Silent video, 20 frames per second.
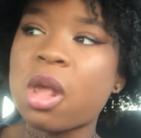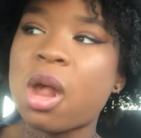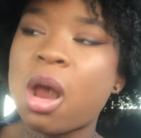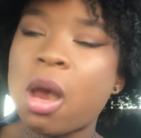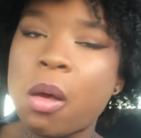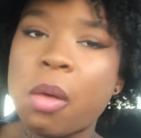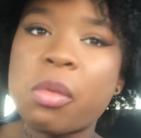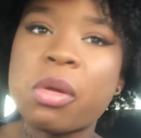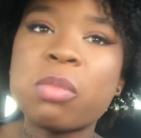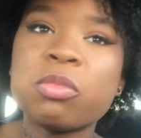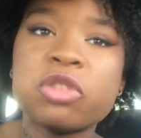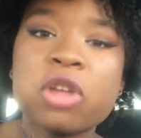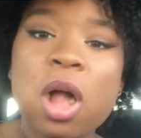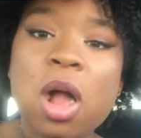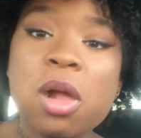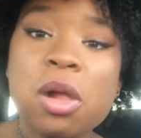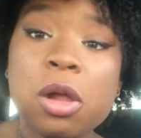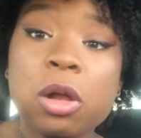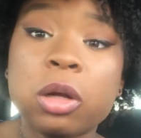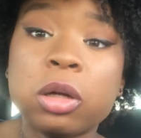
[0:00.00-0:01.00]
and I'm
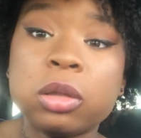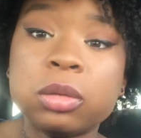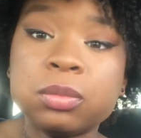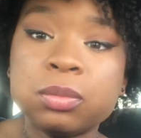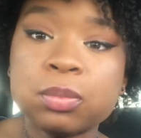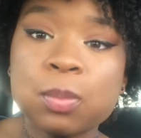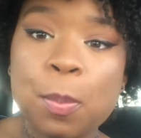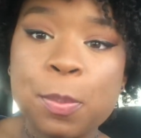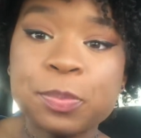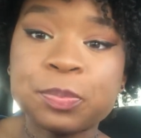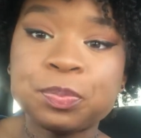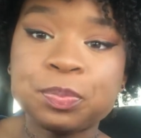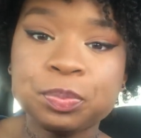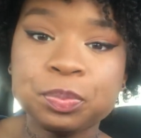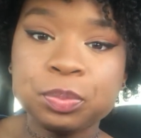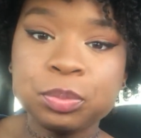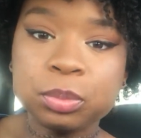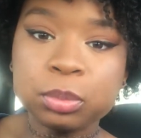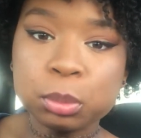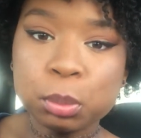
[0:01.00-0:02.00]
talking to her
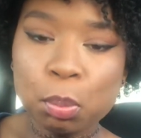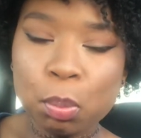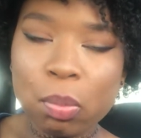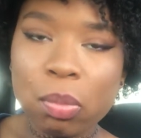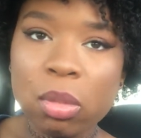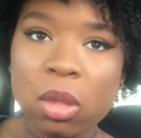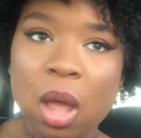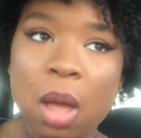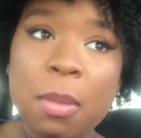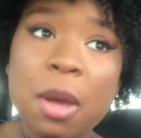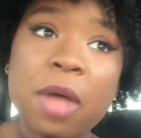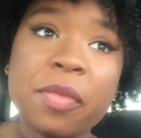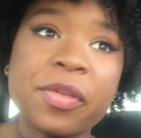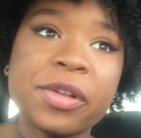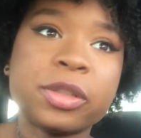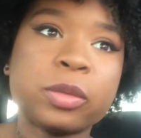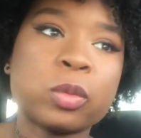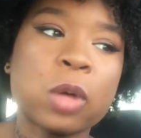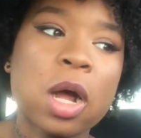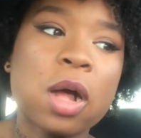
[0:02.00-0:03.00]
about
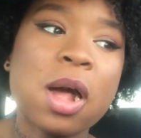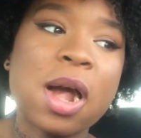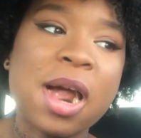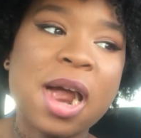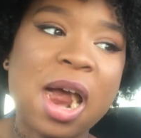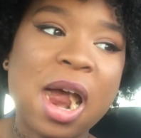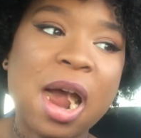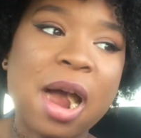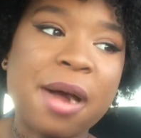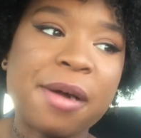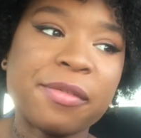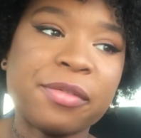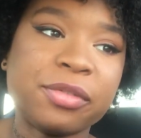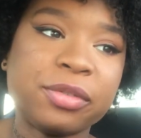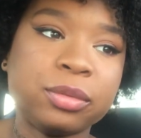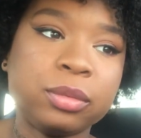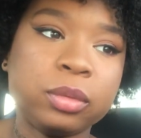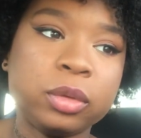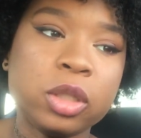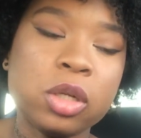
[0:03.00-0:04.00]
this while I have,
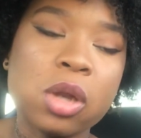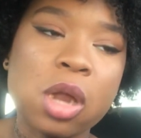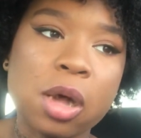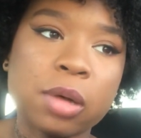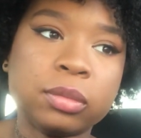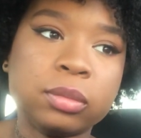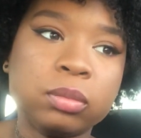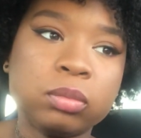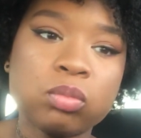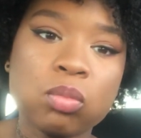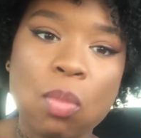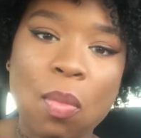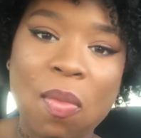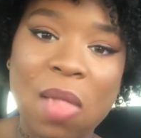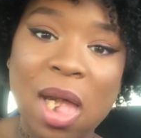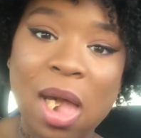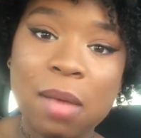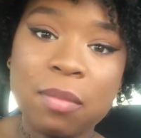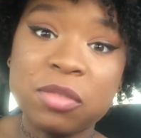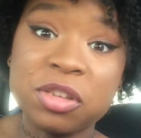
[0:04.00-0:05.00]
you know,
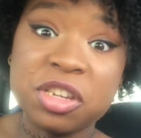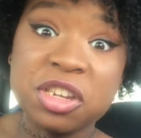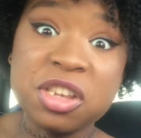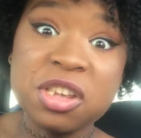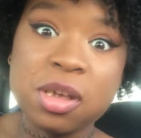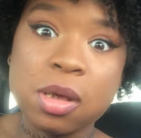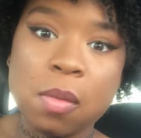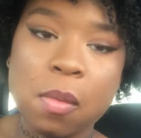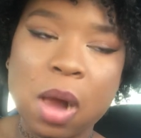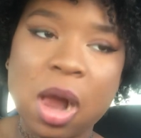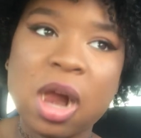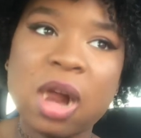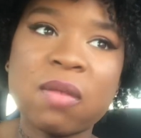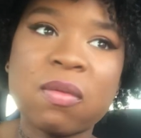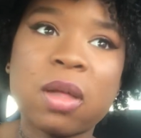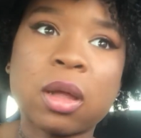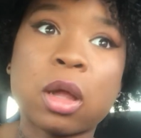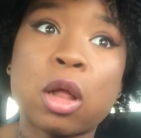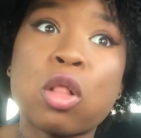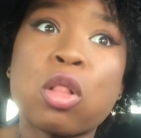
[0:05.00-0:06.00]
that D. I have
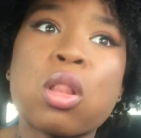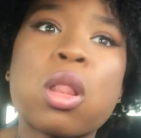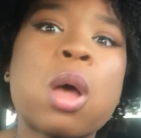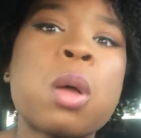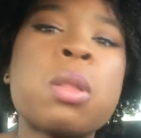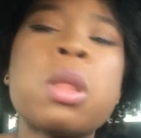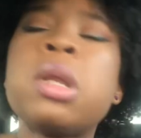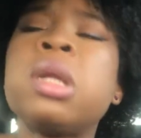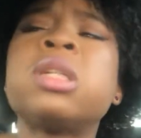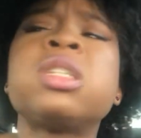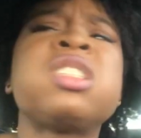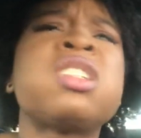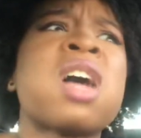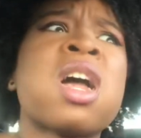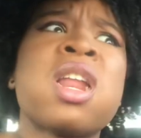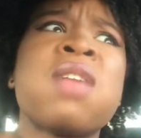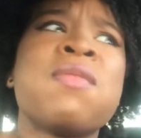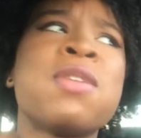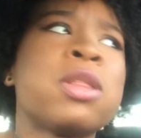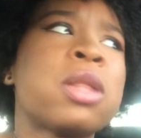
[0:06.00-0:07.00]
like a low, I mean, it's
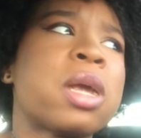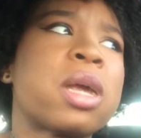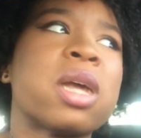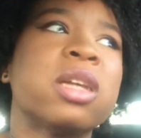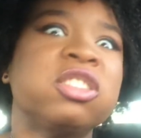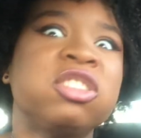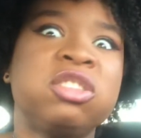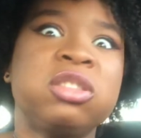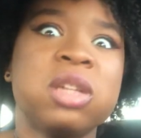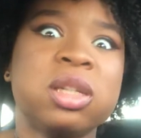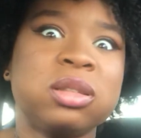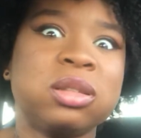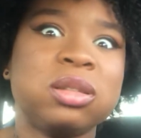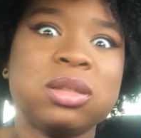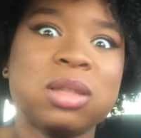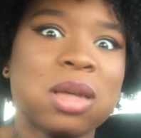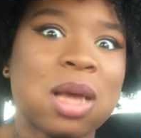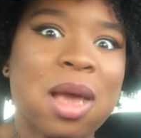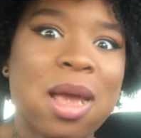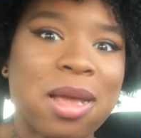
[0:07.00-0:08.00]
not even like a
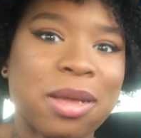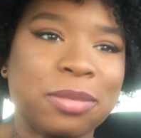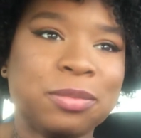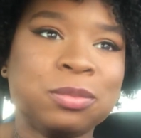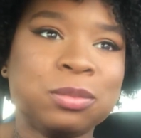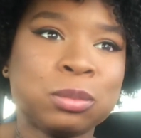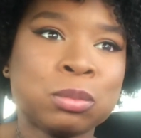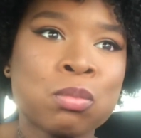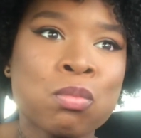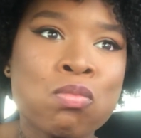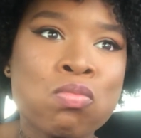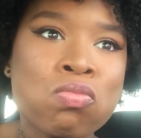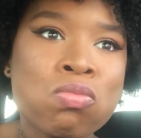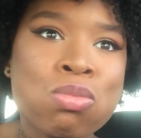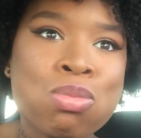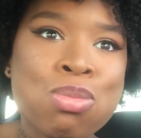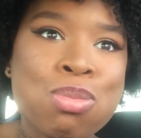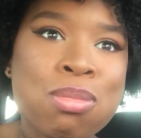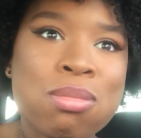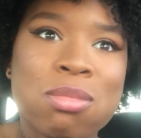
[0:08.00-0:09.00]
68.
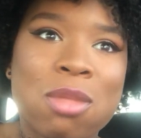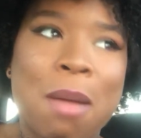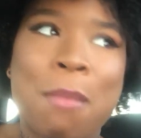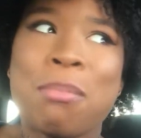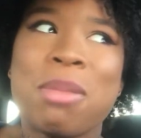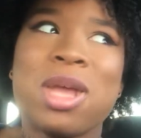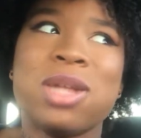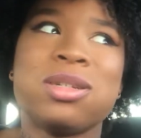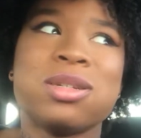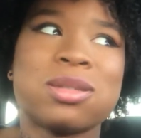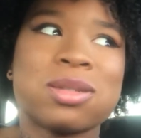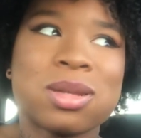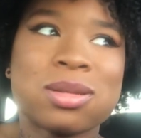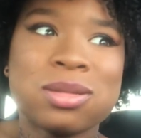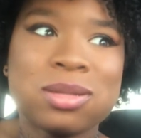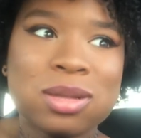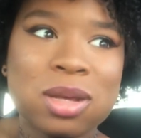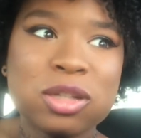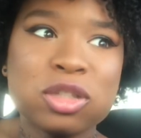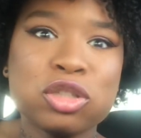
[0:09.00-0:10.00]
Bitch, it's a
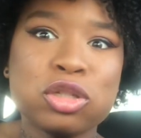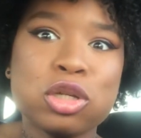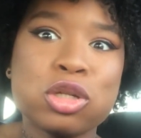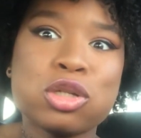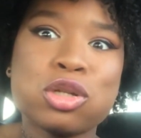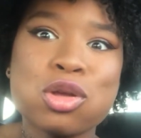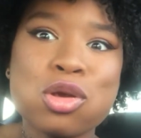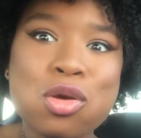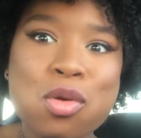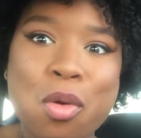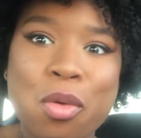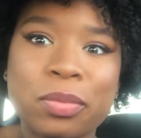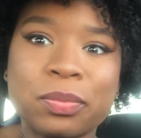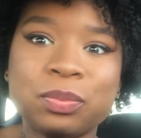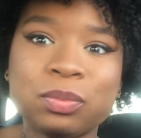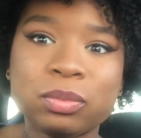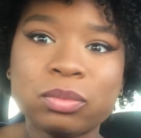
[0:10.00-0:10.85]
62.